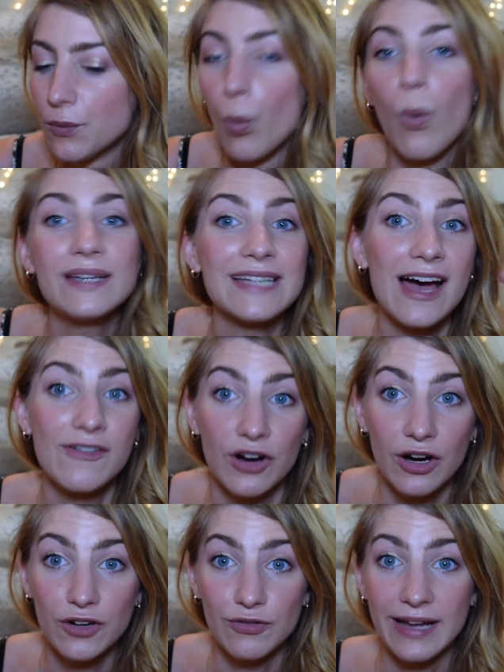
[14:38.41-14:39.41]

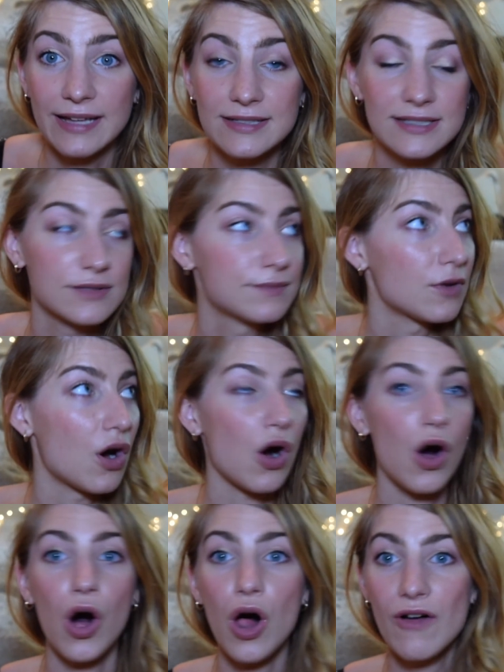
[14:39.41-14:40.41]
whatever, rants,
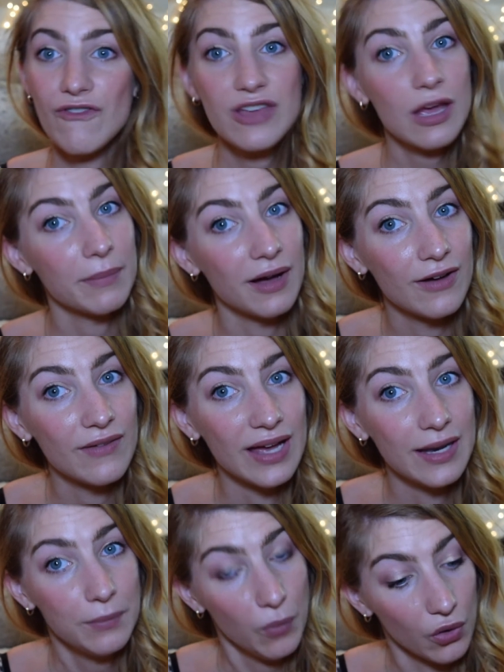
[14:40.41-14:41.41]
all of the above
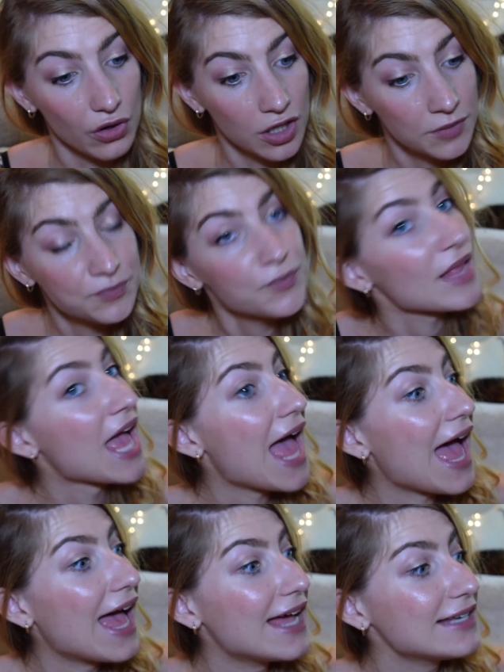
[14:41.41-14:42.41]
and more.
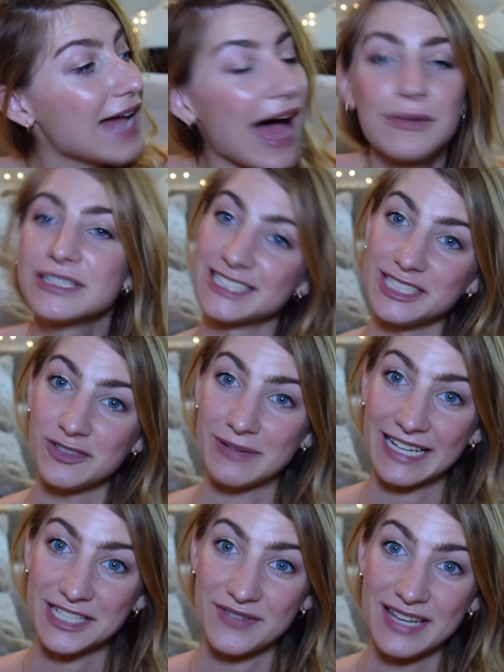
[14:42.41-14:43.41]
And I will see you in my
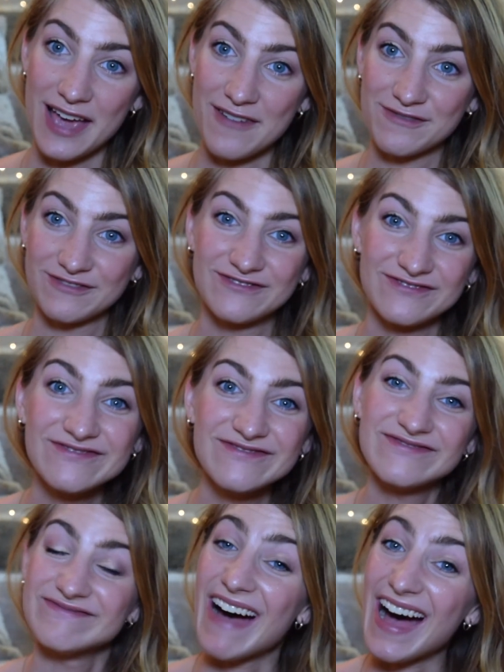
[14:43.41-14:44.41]
next video.
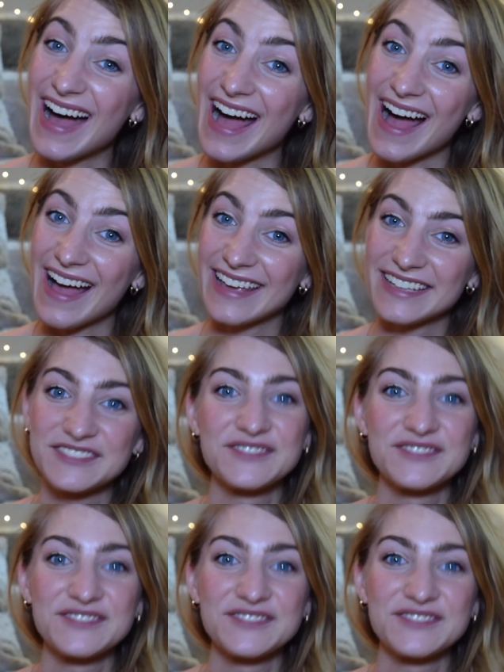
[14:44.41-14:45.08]
Bye!